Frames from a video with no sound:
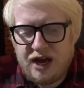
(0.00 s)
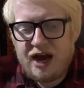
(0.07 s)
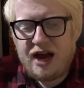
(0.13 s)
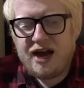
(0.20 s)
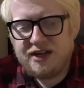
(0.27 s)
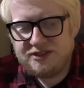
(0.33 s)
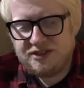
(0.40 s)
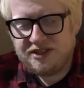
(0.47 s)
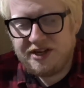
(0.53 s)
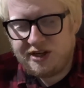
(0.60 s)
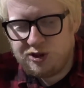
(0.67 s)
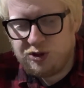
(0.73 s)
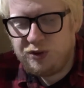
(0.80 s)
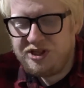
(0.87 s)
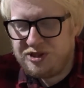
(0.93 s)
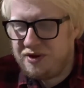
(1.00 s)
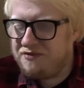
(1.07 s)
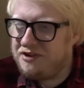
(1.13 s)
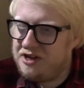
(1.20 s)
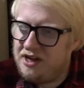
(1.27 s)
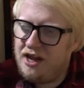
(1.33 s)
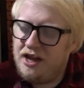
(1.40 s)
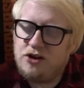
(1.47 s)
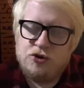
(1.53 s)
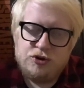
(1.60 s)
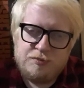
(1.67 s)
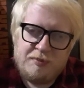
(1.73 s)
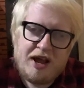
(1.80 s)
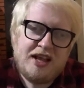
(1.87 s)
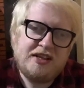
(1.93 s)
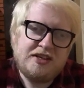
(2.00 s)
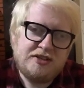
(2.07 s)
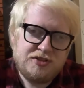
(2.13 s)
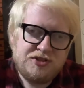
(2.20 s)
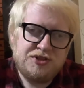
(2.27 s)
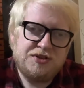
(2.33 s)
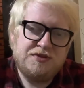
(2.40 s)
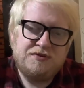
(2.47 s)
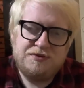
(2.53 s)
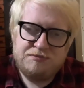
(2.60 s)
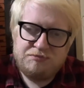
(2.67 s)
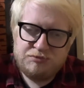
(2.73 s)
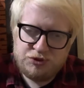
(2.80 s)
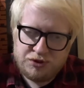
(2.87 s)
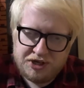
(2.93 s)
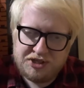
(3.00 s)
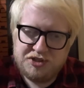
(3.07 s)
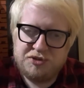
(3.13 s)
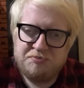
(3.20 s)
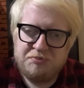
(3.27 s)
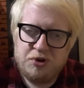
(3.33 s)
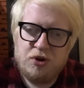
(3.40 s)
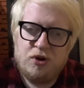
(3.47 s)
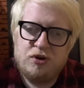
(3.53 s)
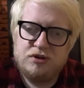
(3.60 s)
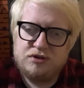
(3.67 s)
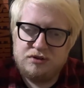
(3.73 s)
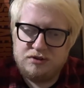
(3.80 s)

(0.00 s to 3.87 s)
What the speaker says: And I try to have a good balance of trying to support